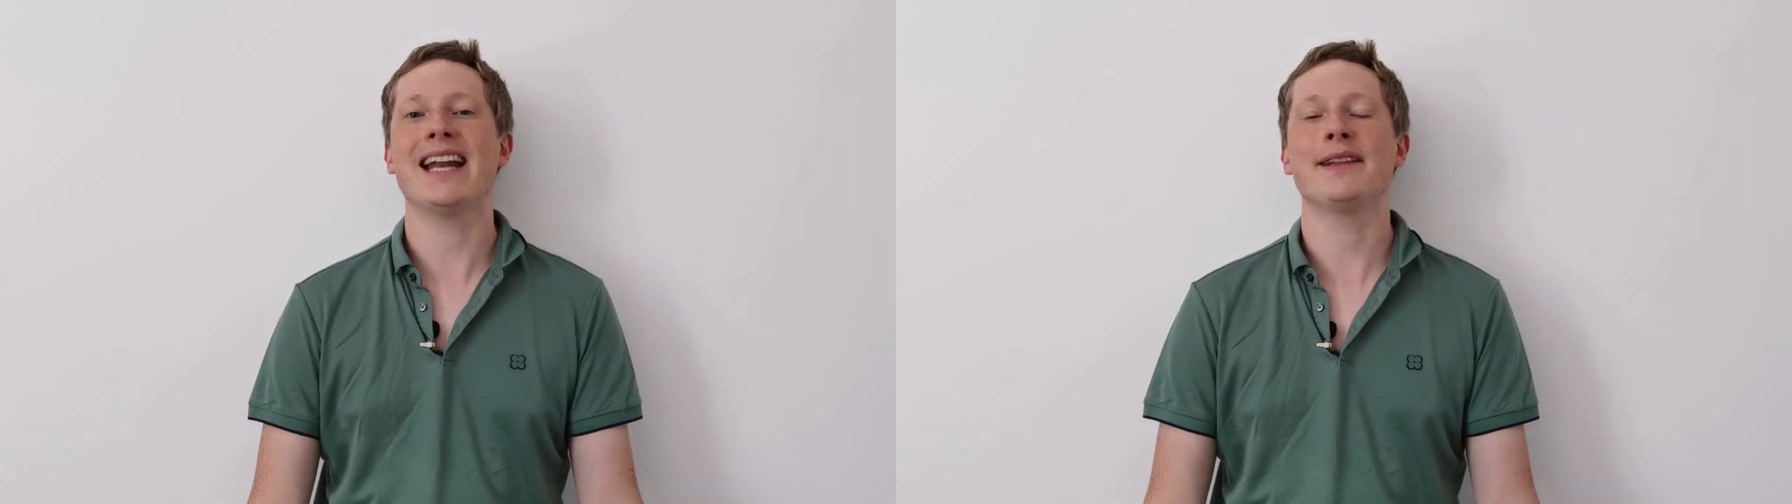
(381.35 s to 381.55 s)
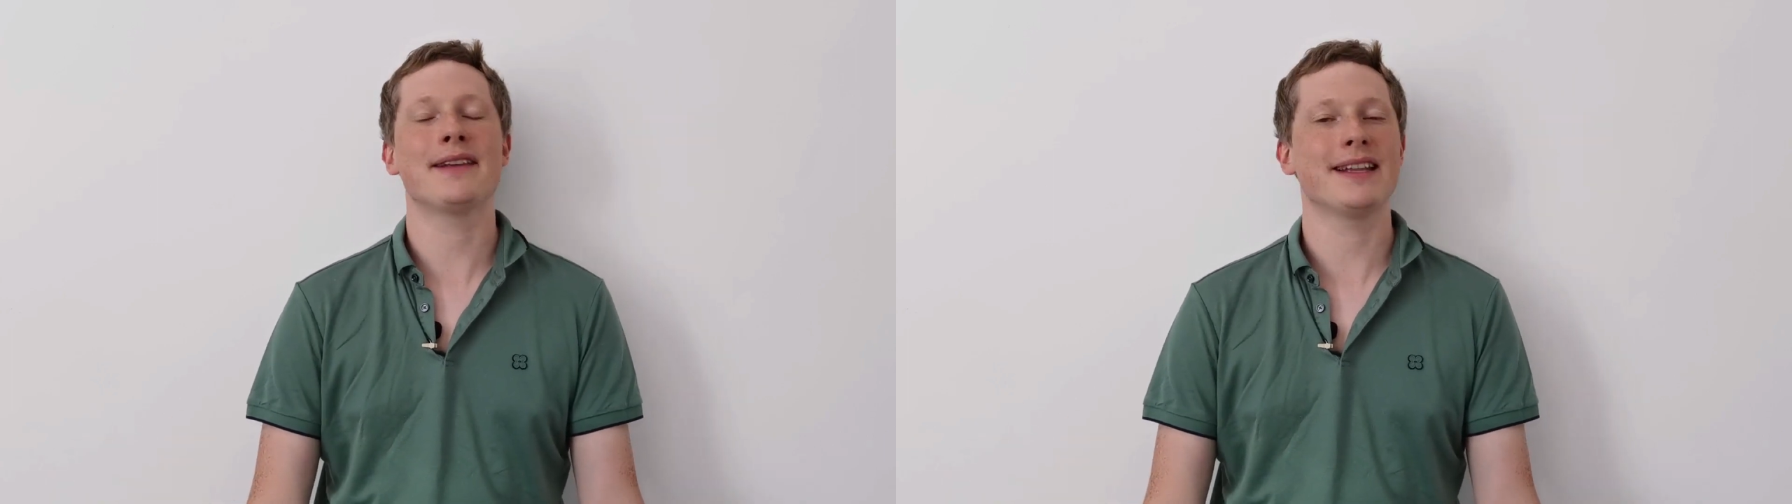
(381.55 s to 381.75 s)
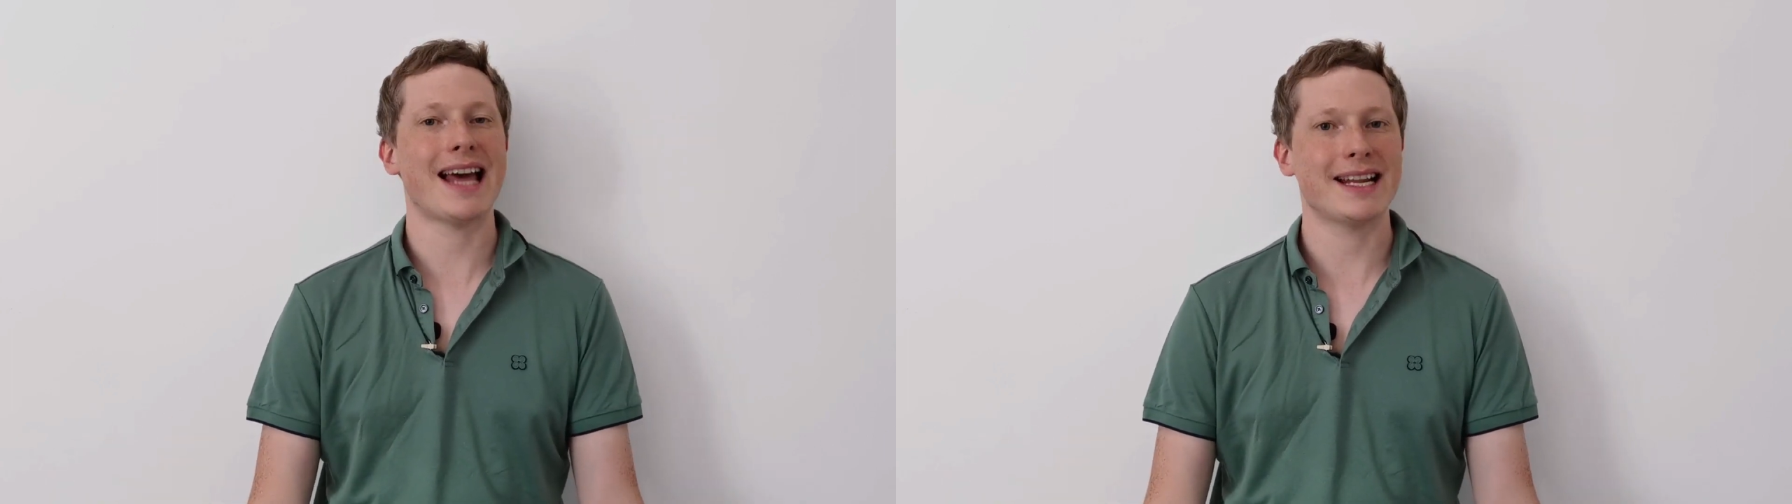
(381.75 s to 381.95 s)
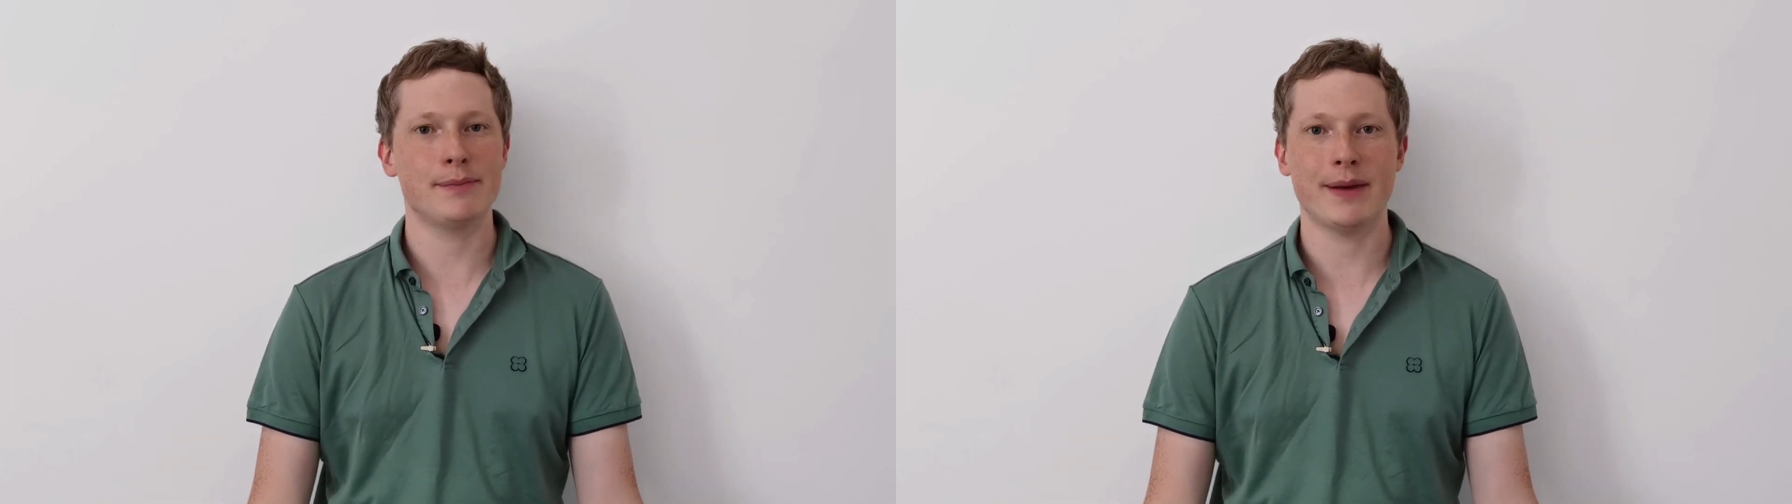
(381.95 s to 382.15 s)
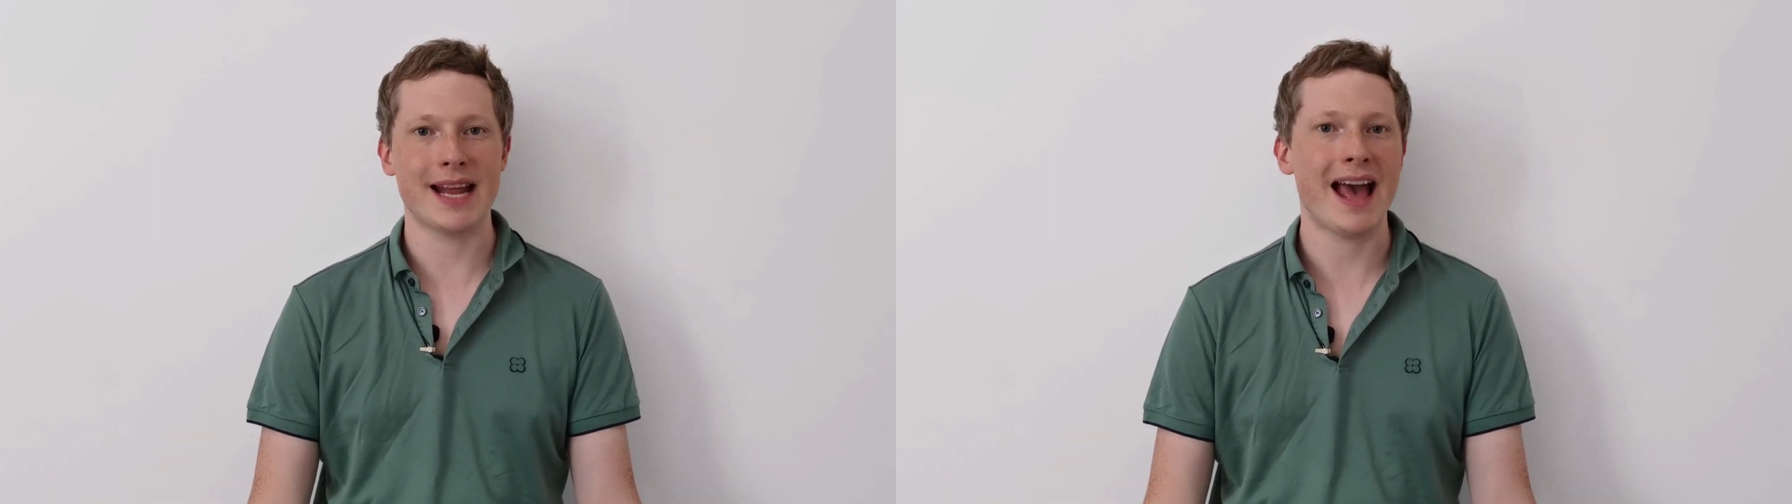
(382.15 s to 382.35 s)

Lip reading: anything that has been